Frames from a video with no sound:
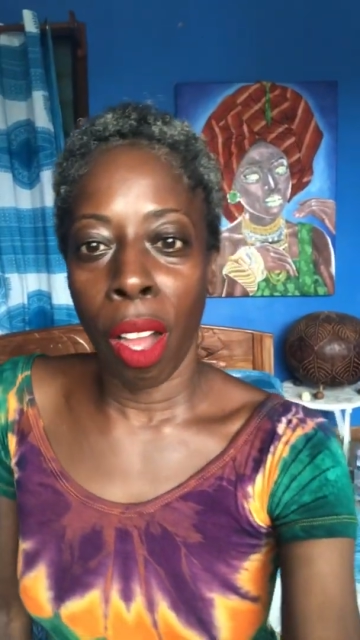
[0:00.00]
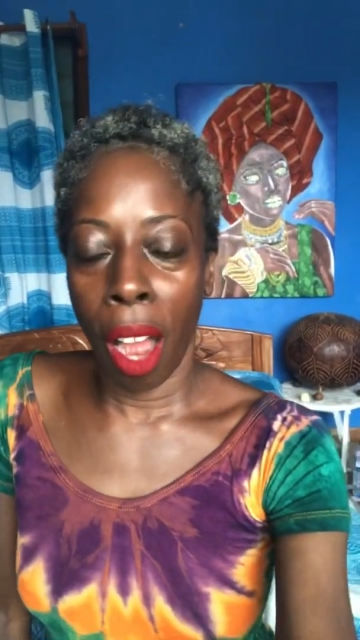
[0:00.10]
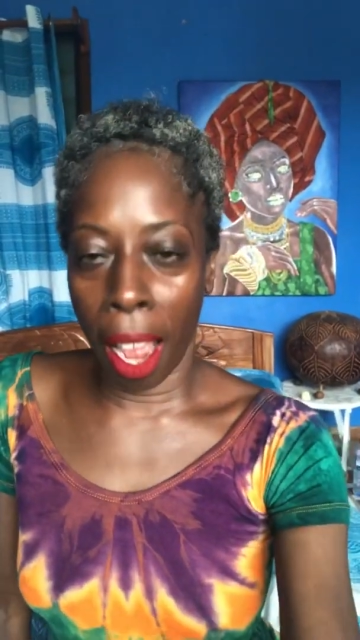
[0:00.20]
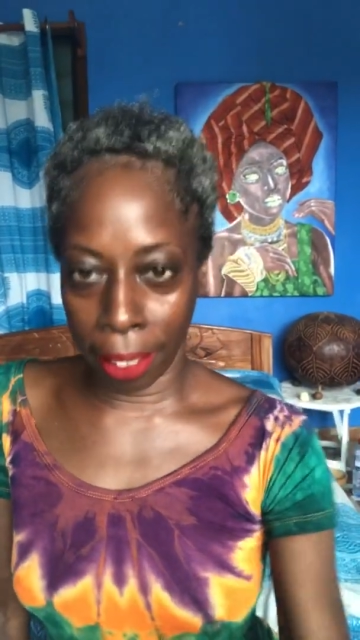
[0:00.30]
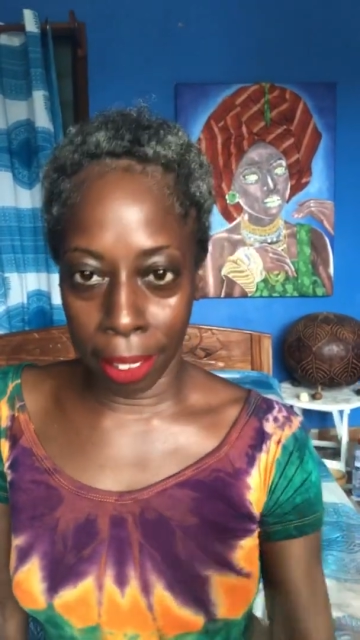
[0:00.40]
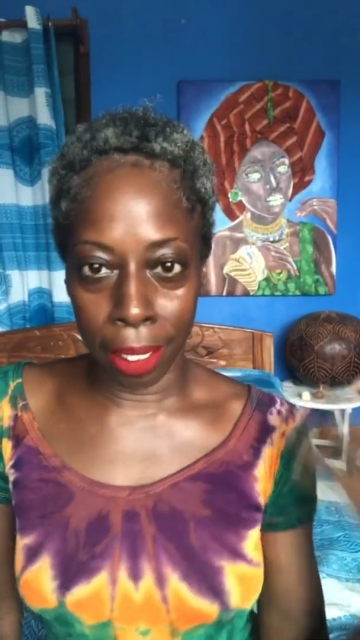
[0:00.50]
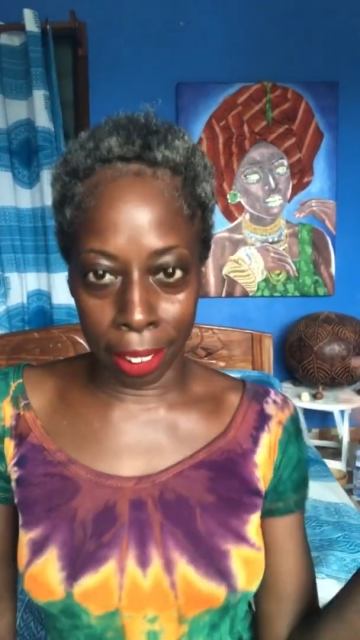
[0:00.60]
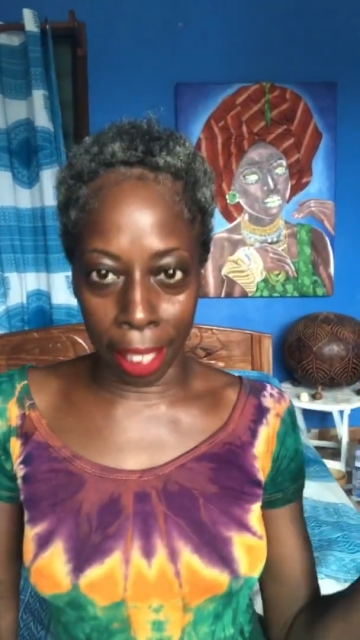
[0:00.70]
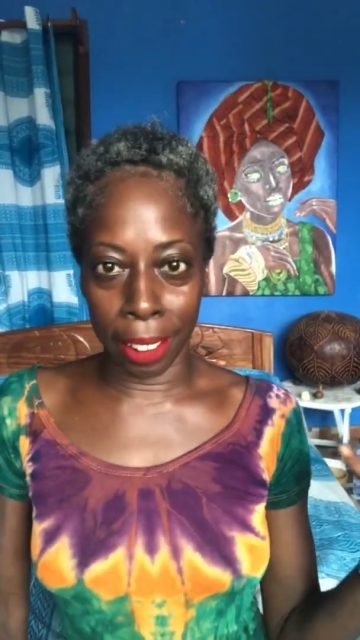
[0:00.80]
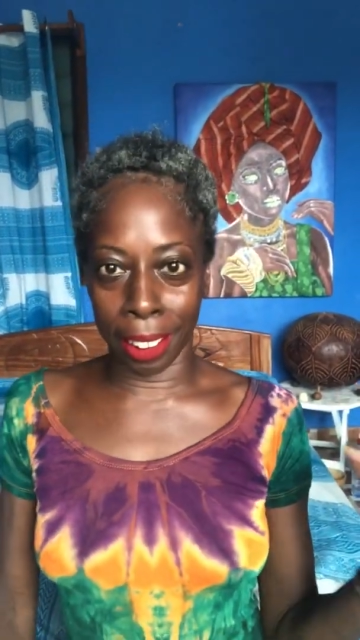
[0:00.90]
I need to
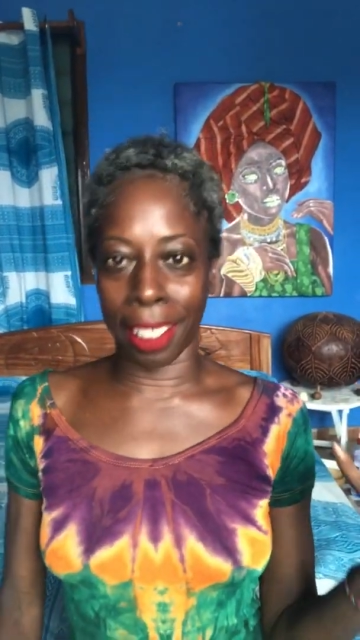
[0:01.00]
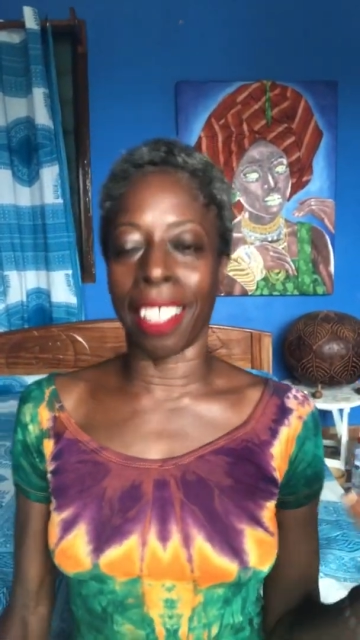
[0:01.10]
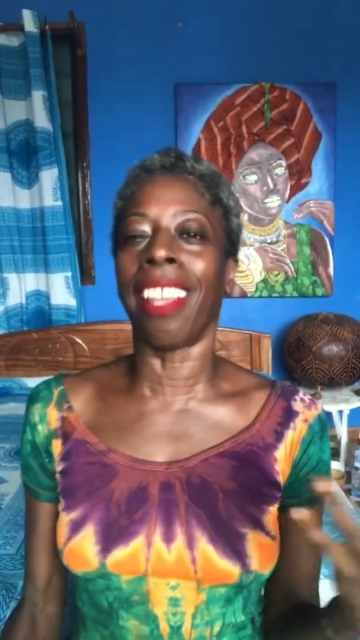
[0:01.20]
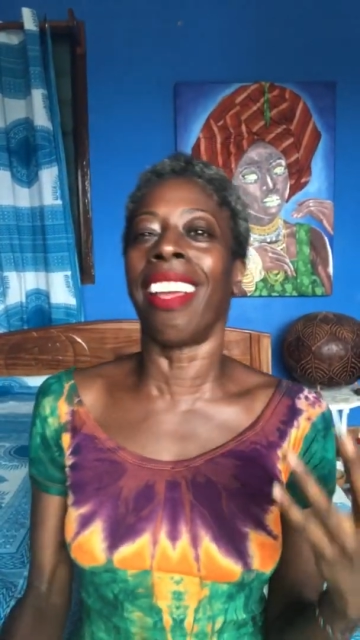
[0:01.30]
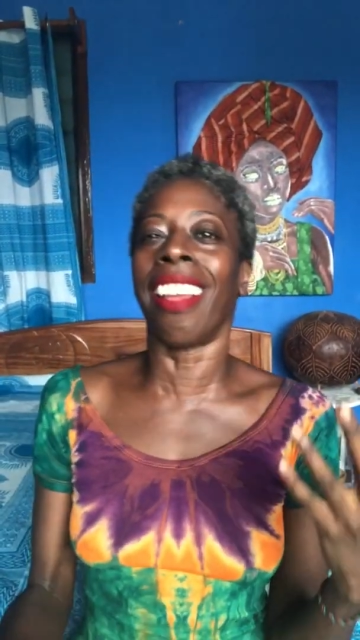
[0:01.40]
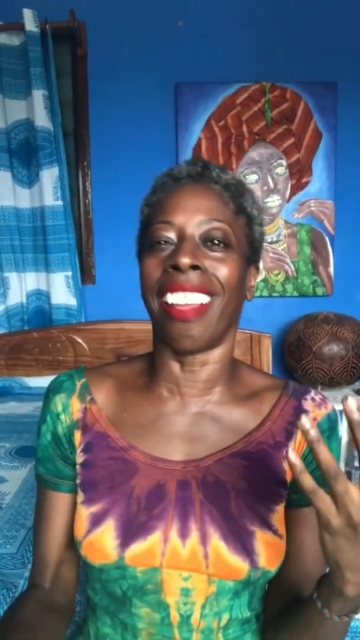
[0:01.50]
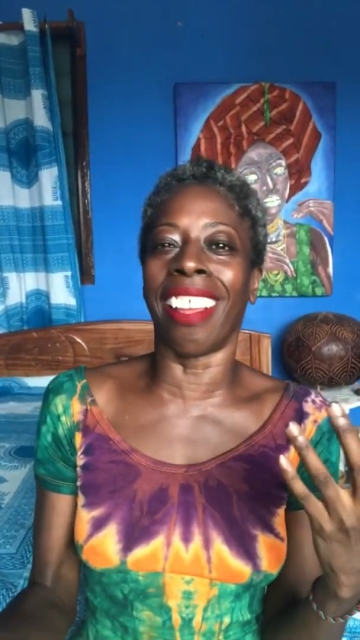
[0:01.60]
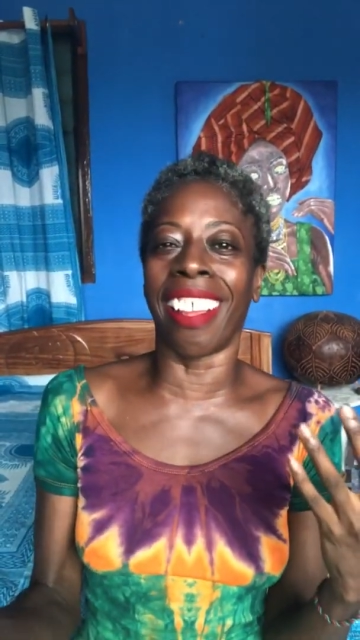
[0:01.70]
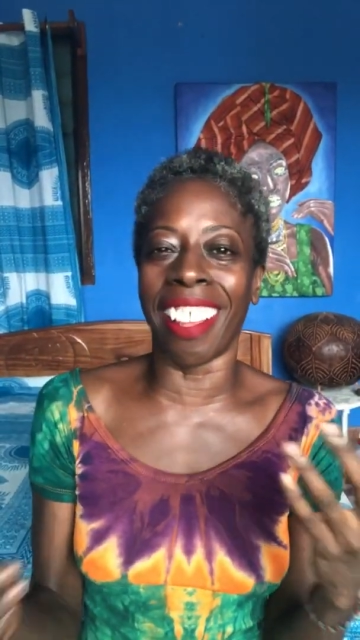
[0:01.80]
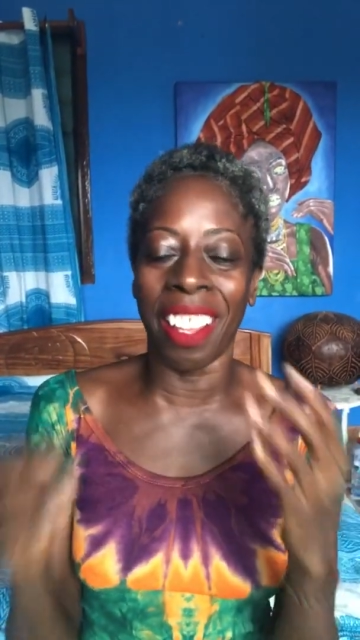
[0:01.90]
dust
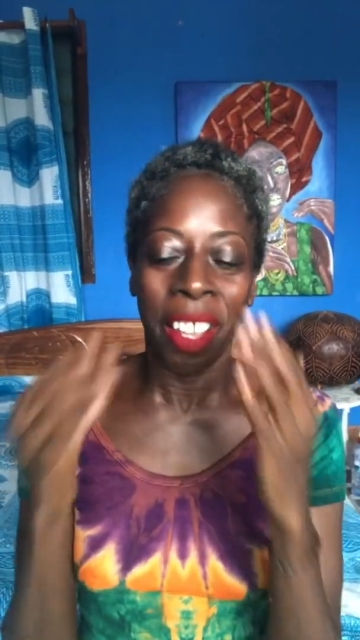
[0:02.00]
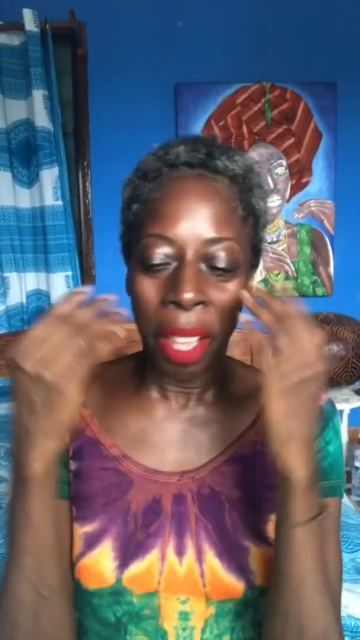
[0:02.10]
it.